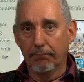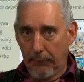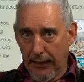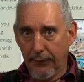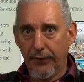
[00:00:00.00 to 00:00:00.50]

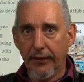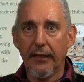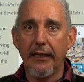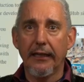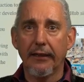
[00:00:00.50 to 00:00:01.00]
play with it
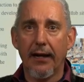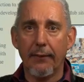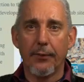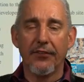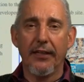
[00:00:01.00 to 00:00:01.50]
here
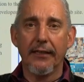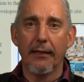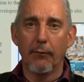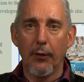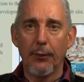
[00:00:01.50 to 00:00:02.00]
at
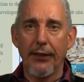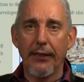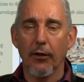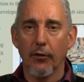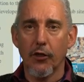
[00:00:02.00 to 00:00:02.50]

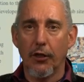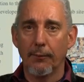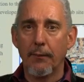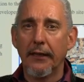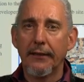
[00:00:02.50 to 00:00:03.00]

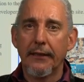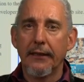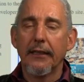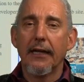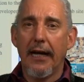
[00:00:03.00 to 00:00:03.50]
presentwp.com
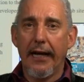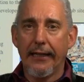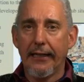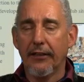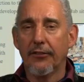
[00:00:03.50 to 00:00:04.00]

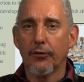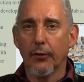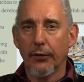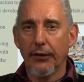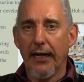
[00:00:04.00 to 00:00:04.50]
and
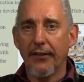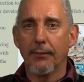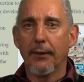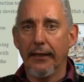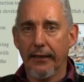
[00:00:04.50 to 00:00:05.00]
install it as a
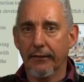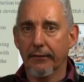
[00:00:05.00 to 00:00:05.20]
plugin